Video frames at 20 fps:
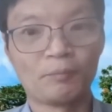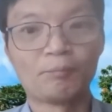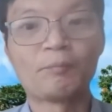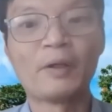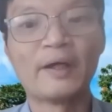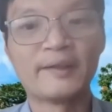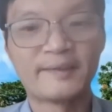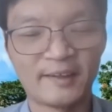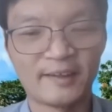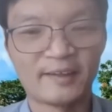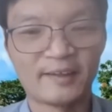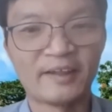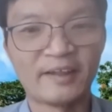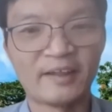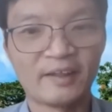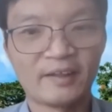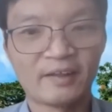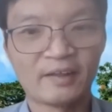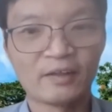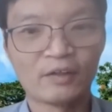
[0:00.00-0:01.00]

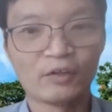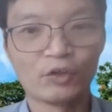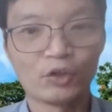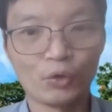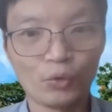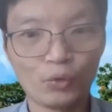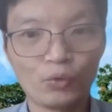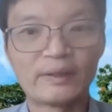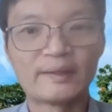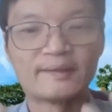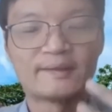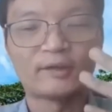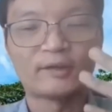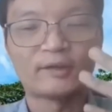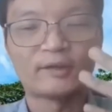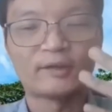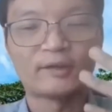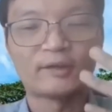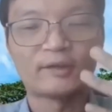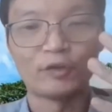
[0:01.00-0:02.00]
personally to the
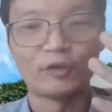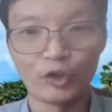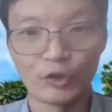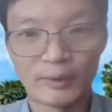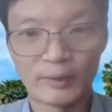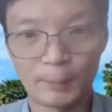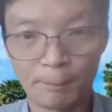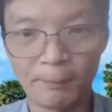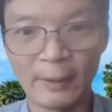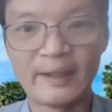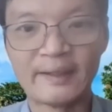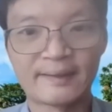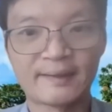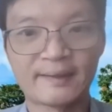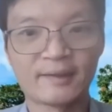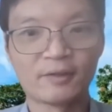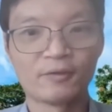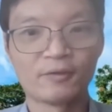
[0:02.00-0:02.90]
social space